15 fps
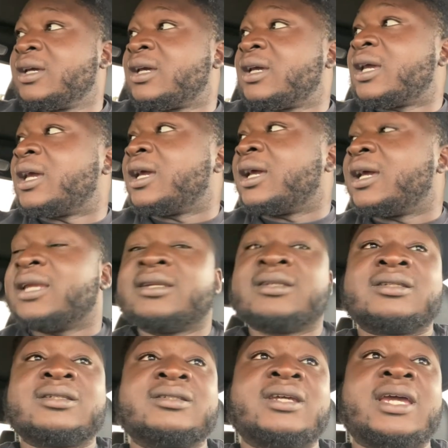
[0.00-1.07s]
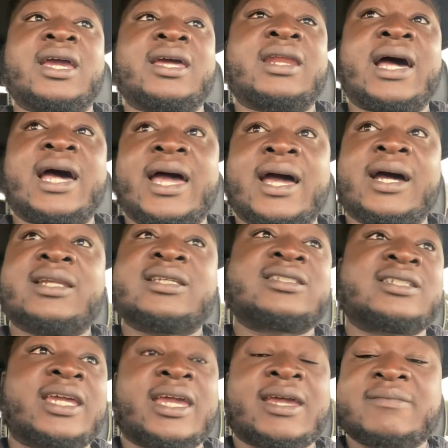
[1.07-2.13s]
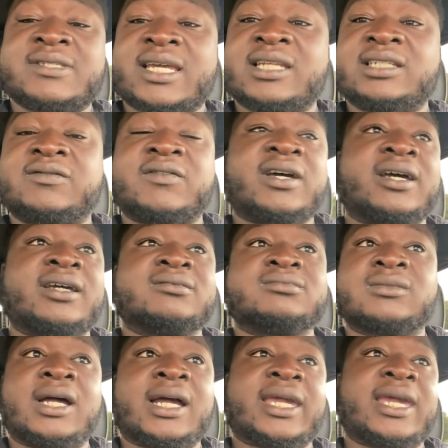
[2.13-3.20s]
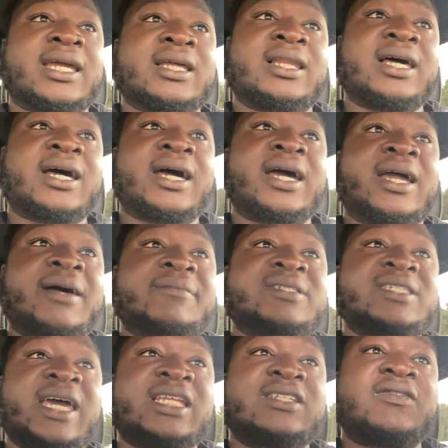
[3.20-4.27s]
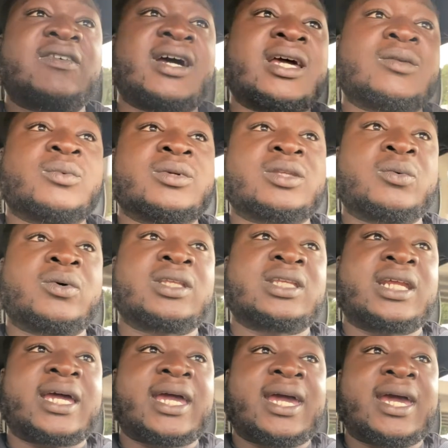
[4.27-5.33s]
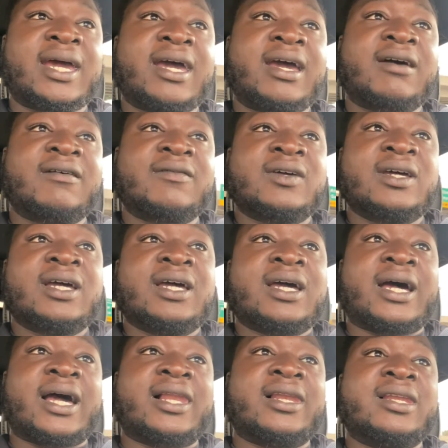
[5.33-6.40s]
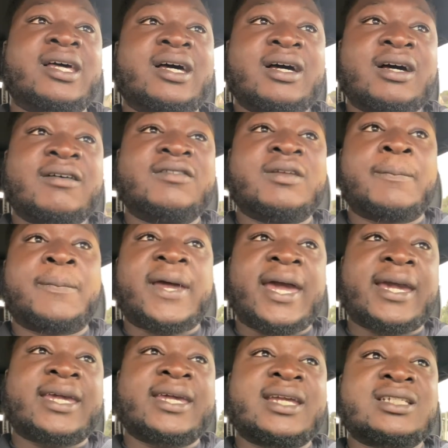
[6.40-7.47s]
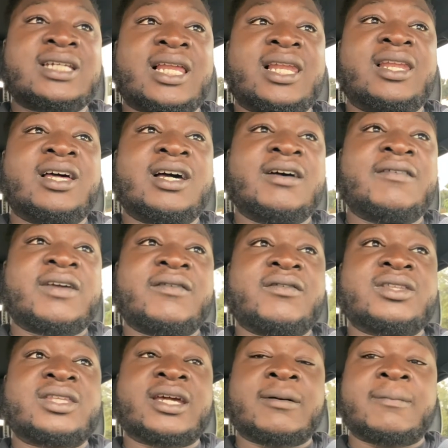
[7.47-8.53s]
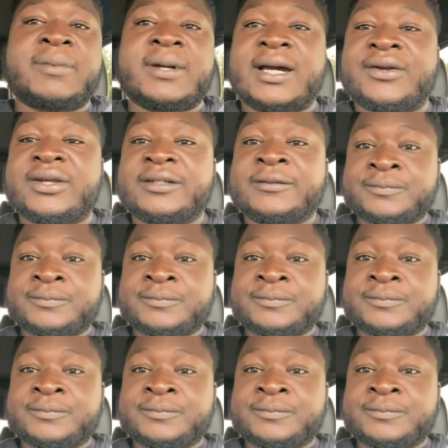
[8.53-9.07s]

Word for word: And I honestly am satisfied. I can't lie. I'm satisfied with the one that I have. I love the package. I love everything about it.